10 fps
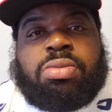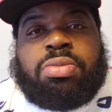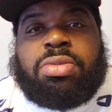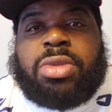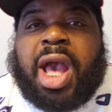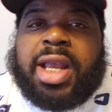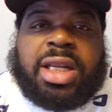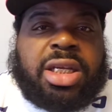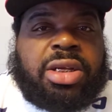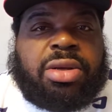
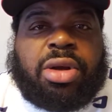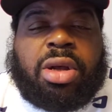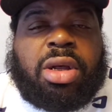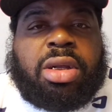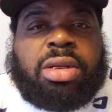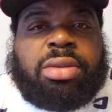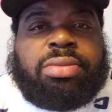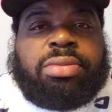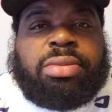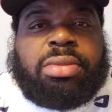90, low